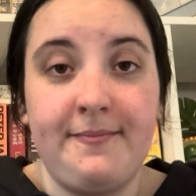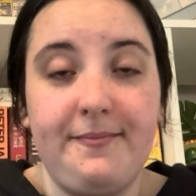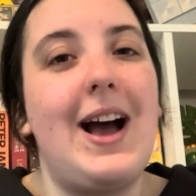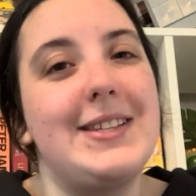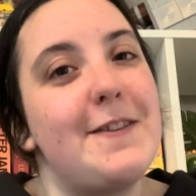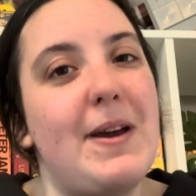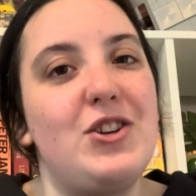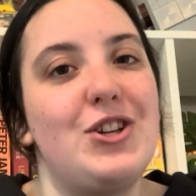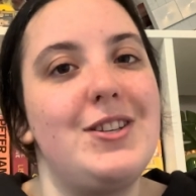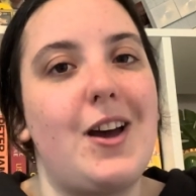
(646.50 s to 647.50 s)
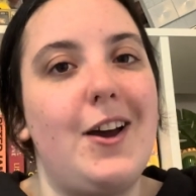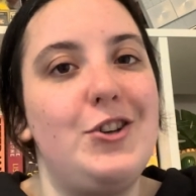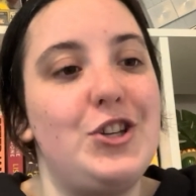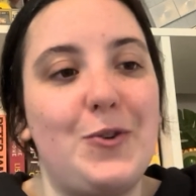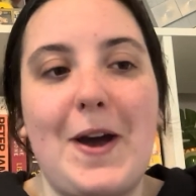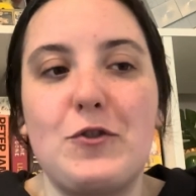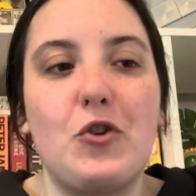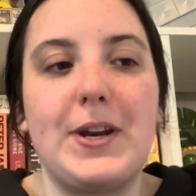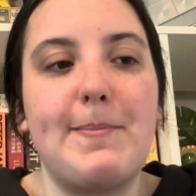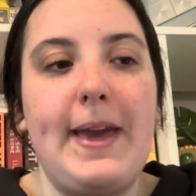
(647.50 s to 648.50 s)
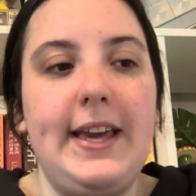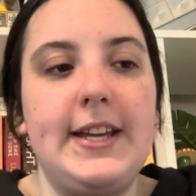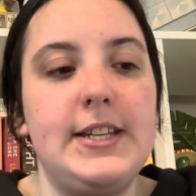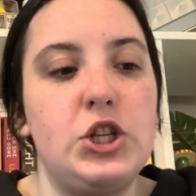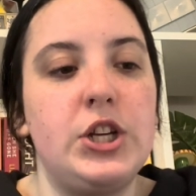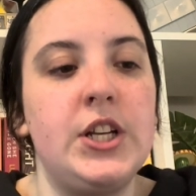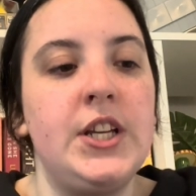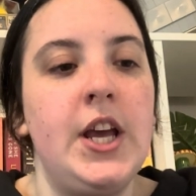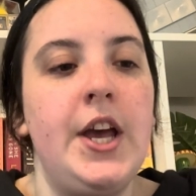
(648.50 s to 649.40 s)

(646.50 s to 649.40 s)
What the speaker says: As I've mentioned, I do have a chronic pain condition,